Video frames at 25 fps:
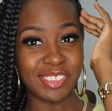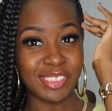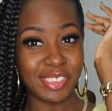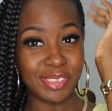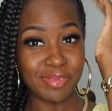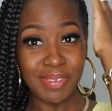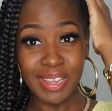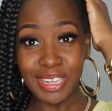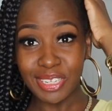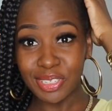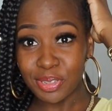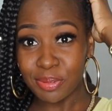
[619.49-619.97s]

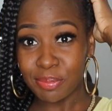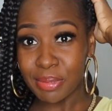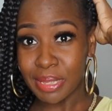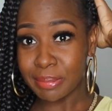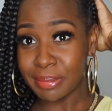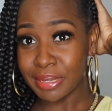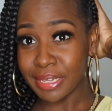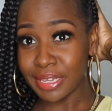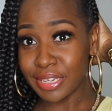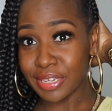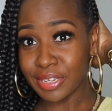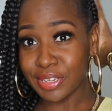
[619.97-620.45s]
my little
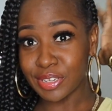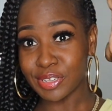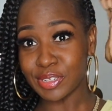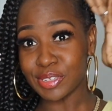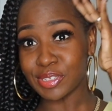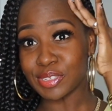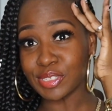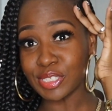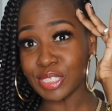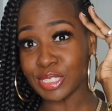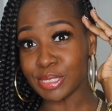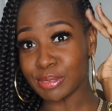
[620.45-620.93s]
baby
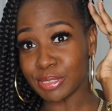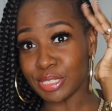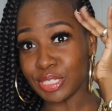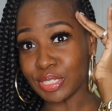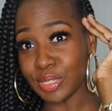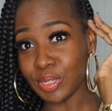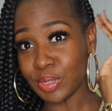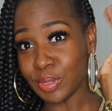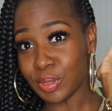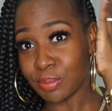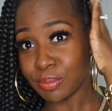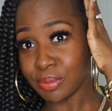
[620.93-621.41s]
hairs, you
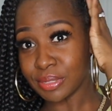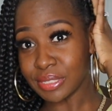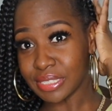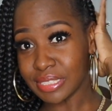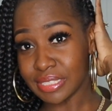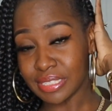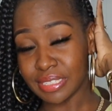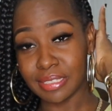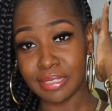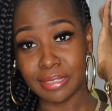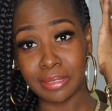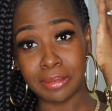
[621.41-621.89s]
know, put
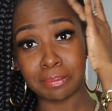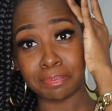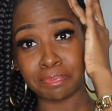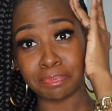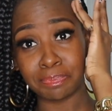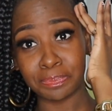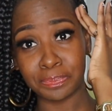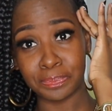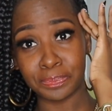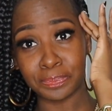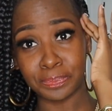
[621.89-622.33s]
some